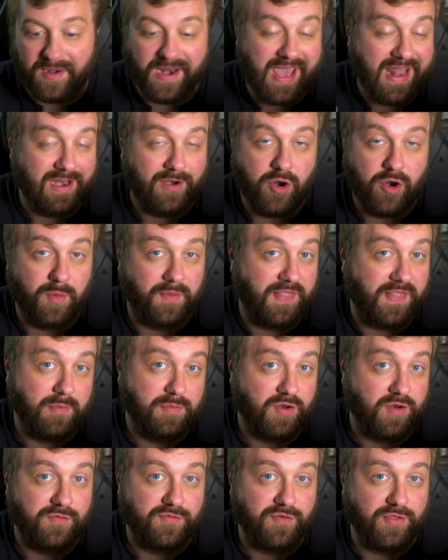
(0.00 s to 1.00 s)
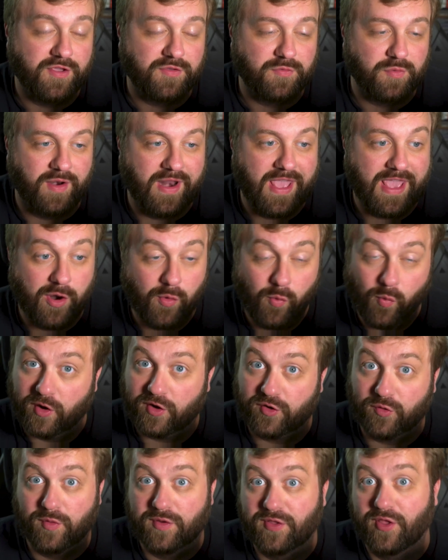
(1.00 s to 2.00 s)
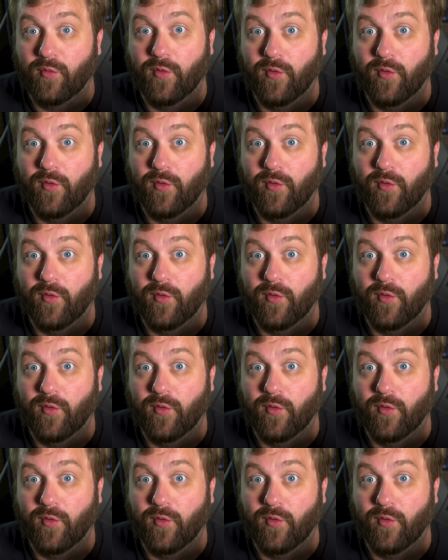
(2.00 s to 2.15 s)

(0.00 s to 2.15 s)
but I don't know what they would do for this one, and it worked really